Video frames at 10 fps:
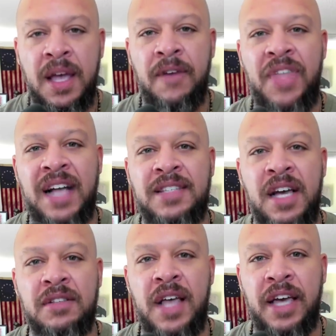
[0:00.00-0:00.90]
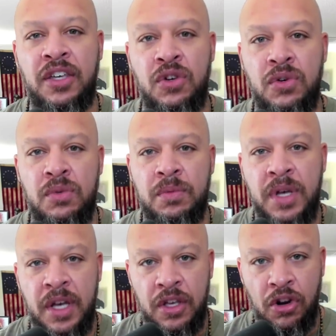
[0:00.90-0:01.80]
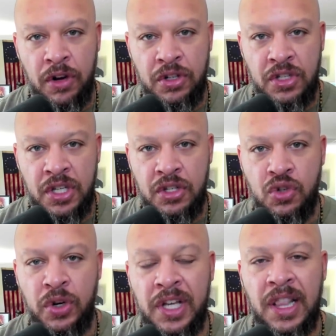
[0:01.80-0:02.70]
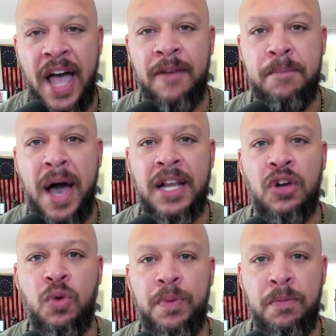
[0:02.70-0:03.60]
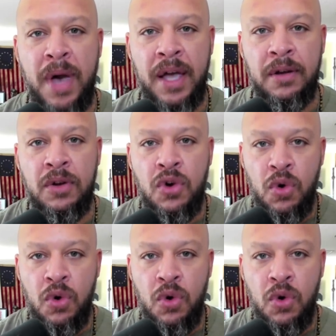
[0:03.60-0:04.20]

If that sounds like you, you're interested in joining a like minded group of men